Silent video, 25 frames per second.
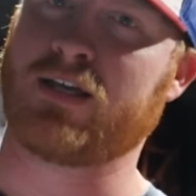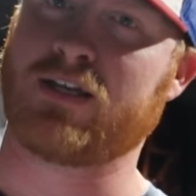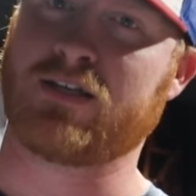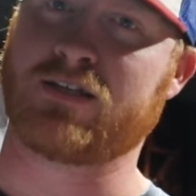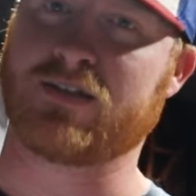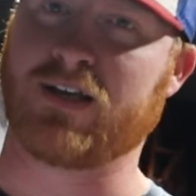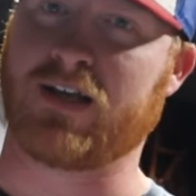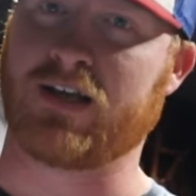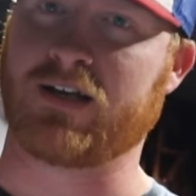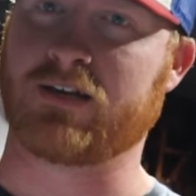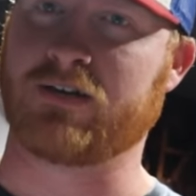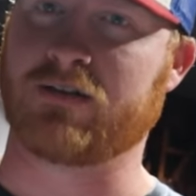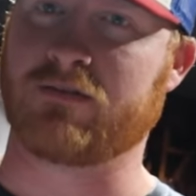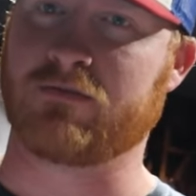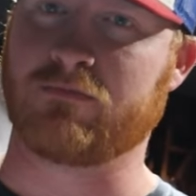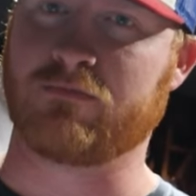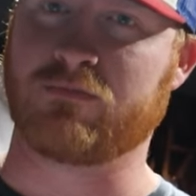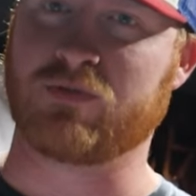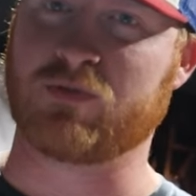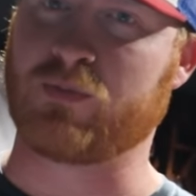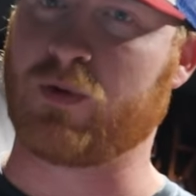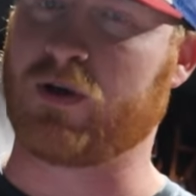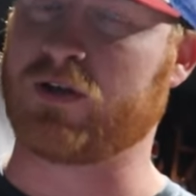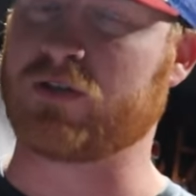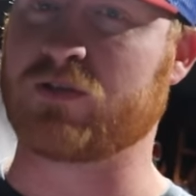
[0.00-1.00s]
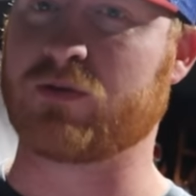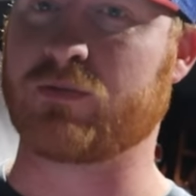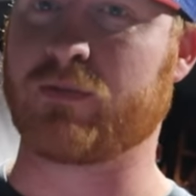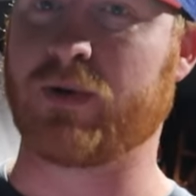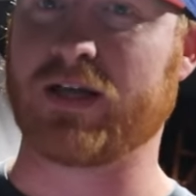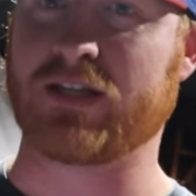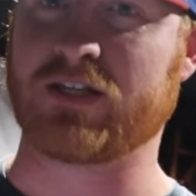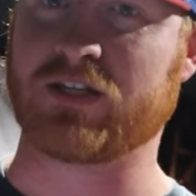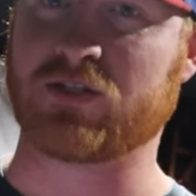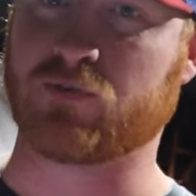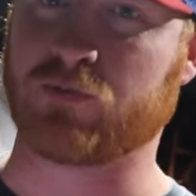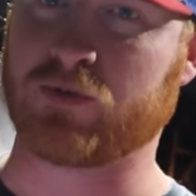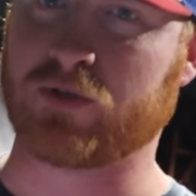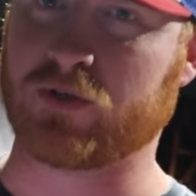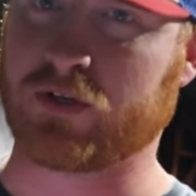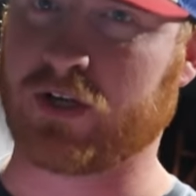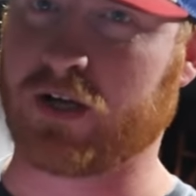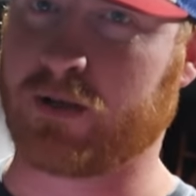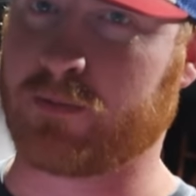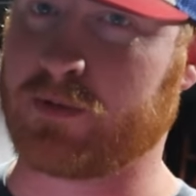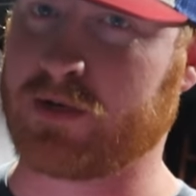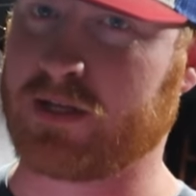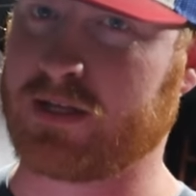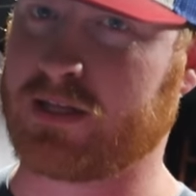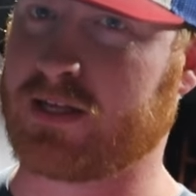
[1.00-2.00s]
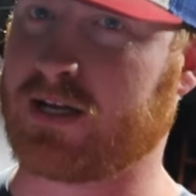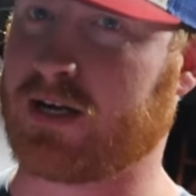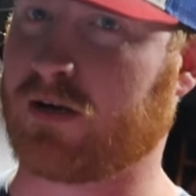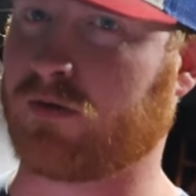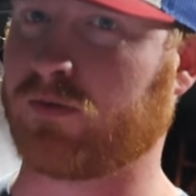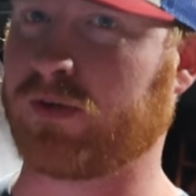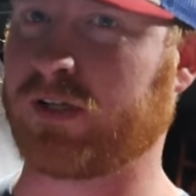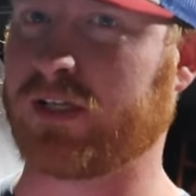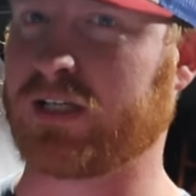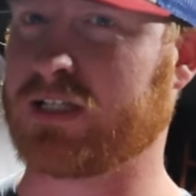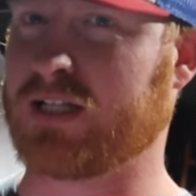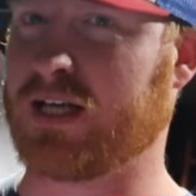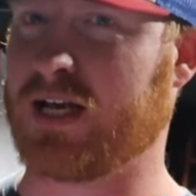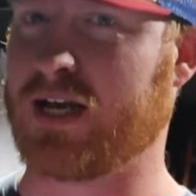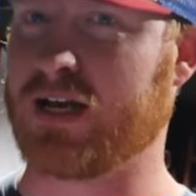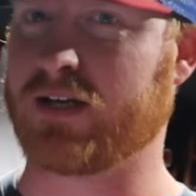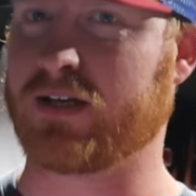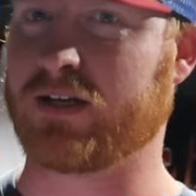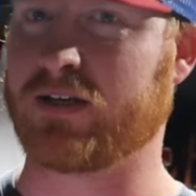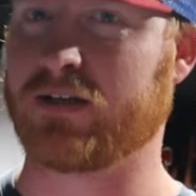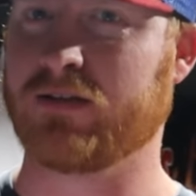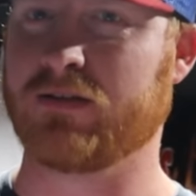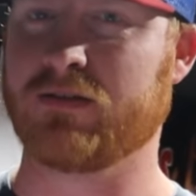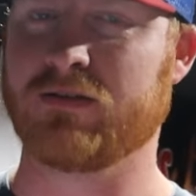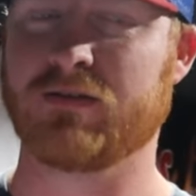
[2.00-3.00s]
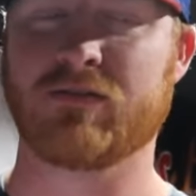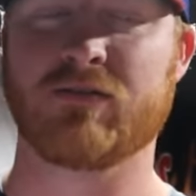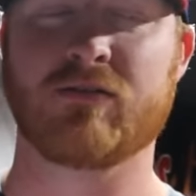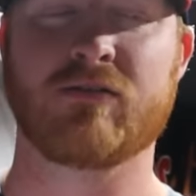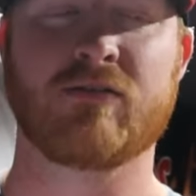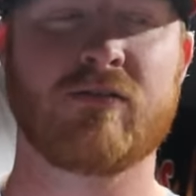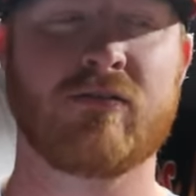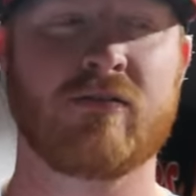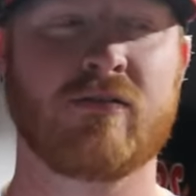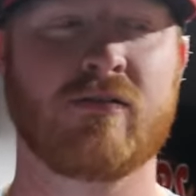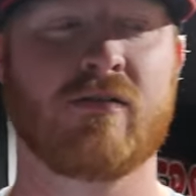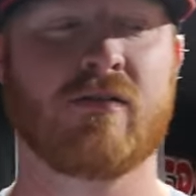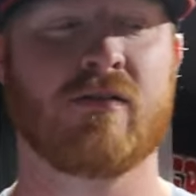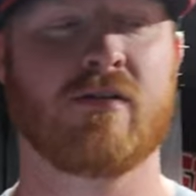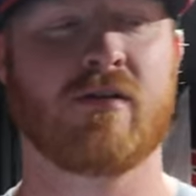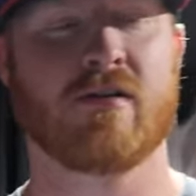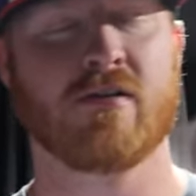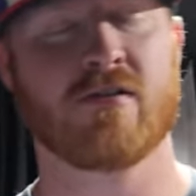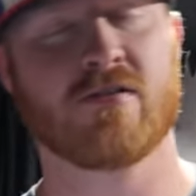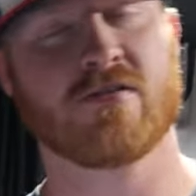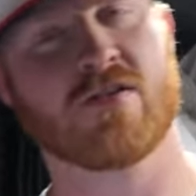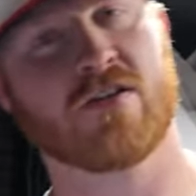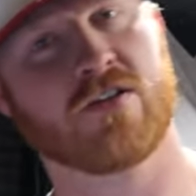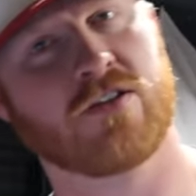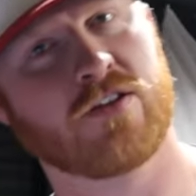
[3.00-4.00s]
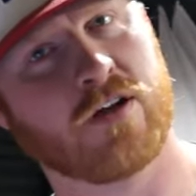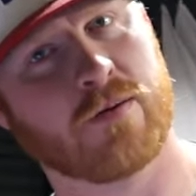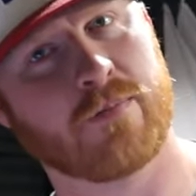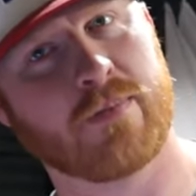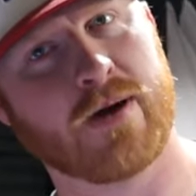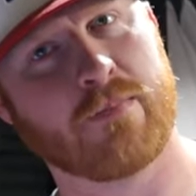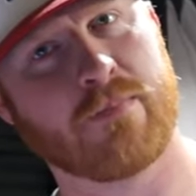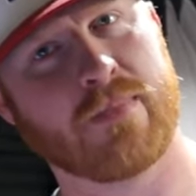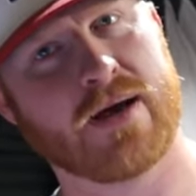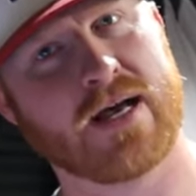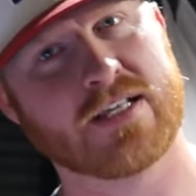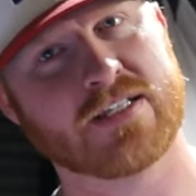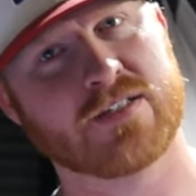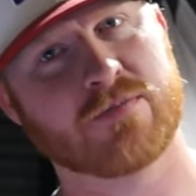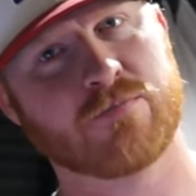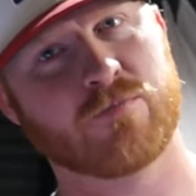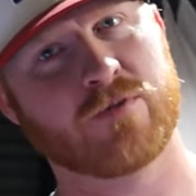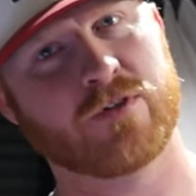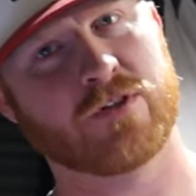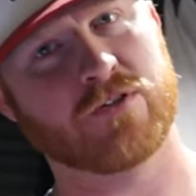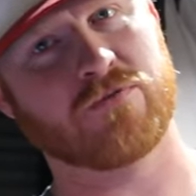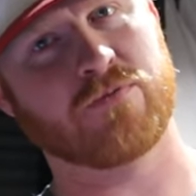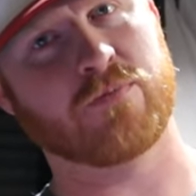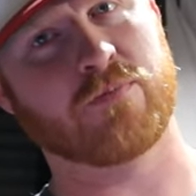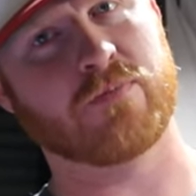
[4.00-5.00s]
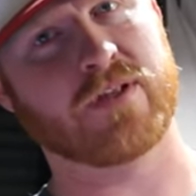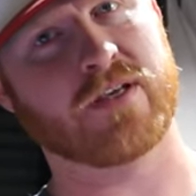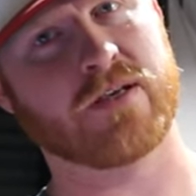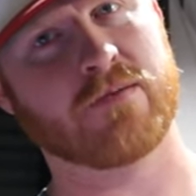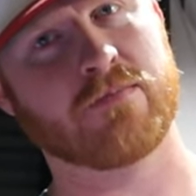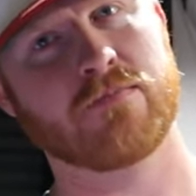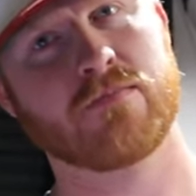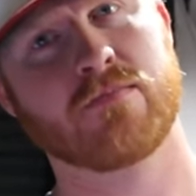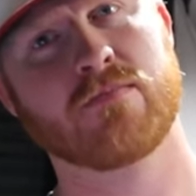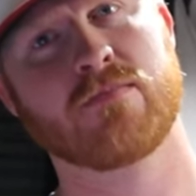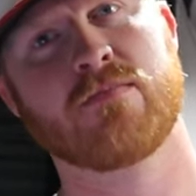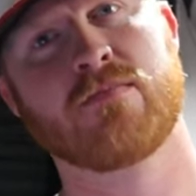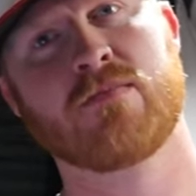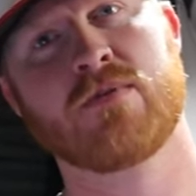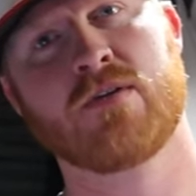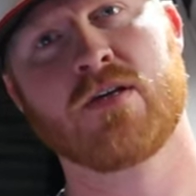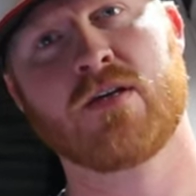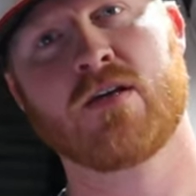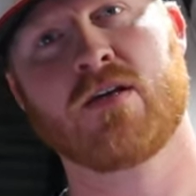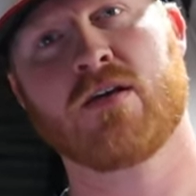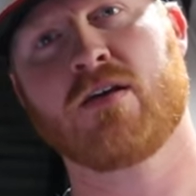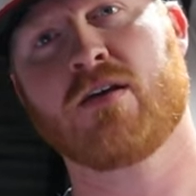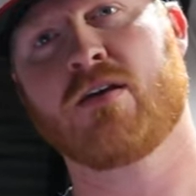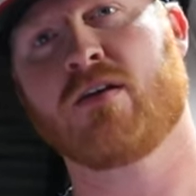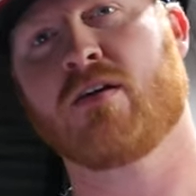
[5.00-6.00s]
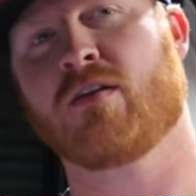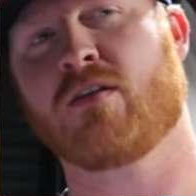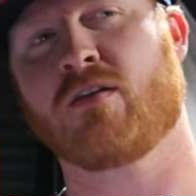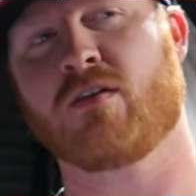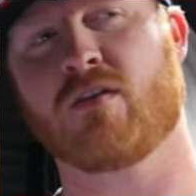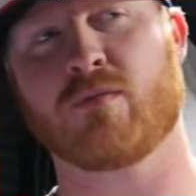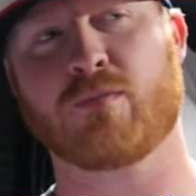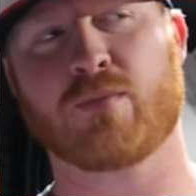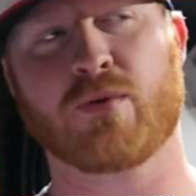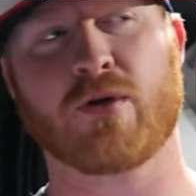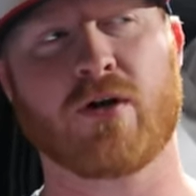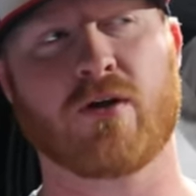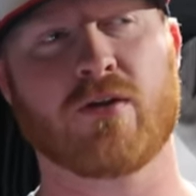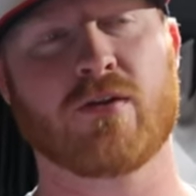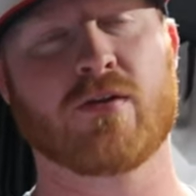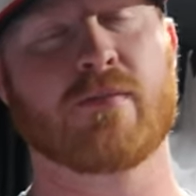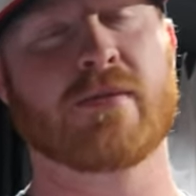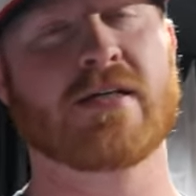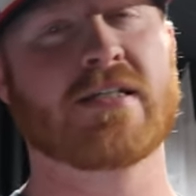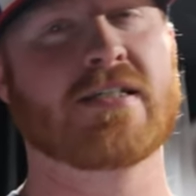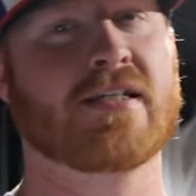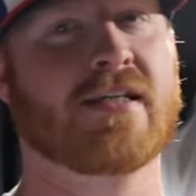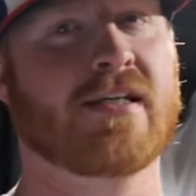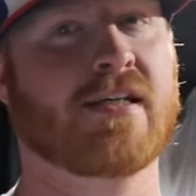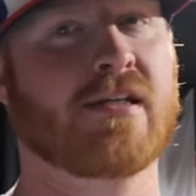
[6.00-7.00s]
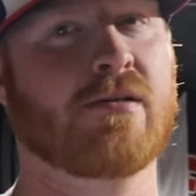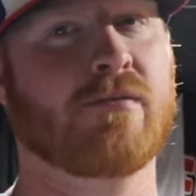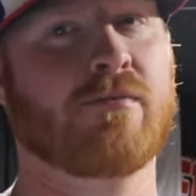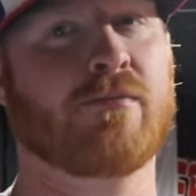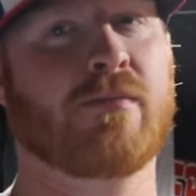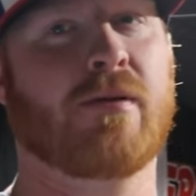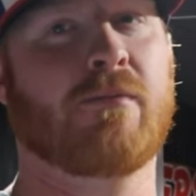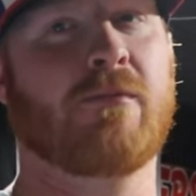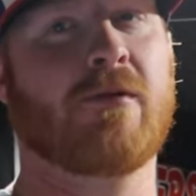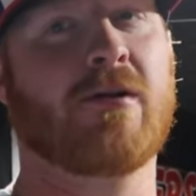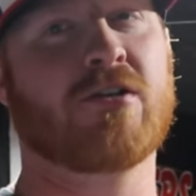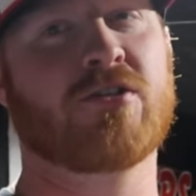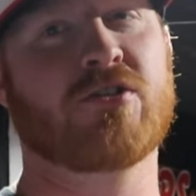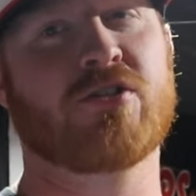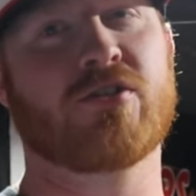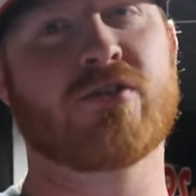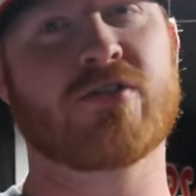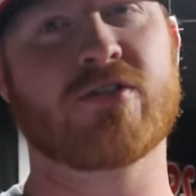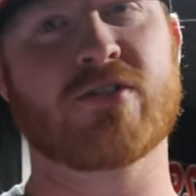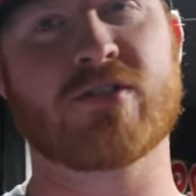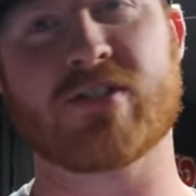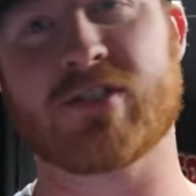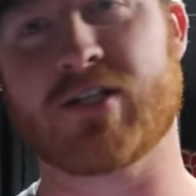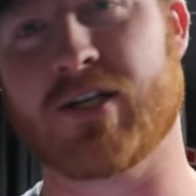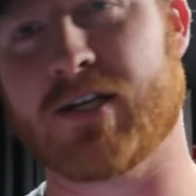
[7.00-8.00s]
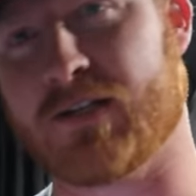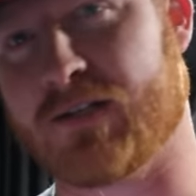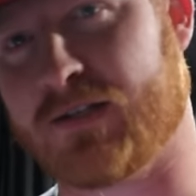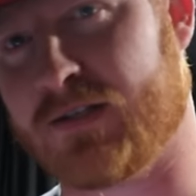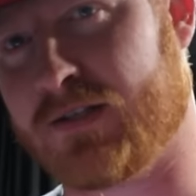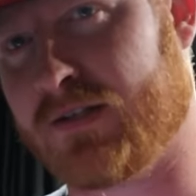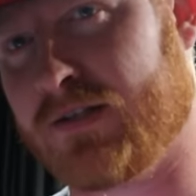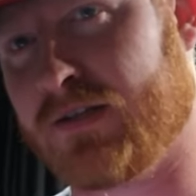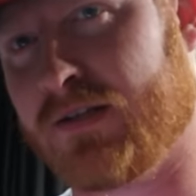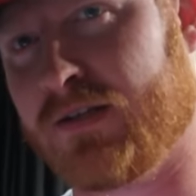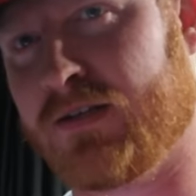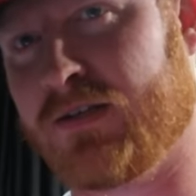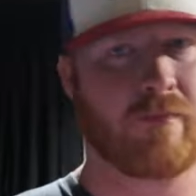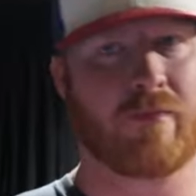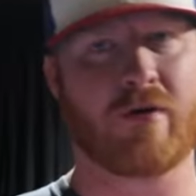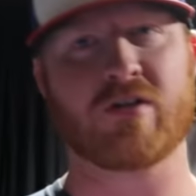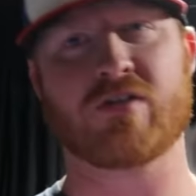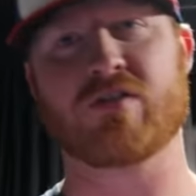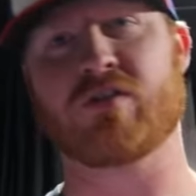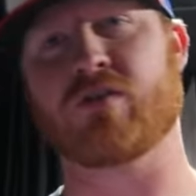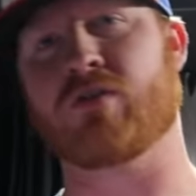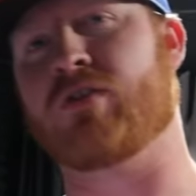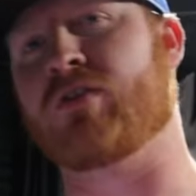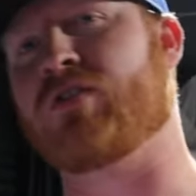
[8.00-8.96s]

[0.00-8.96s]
he's like sponsored by this wheel company that I really like. I thought about buying some wheels from them to put on the Mustang, but I'm not sure just yet. I'm also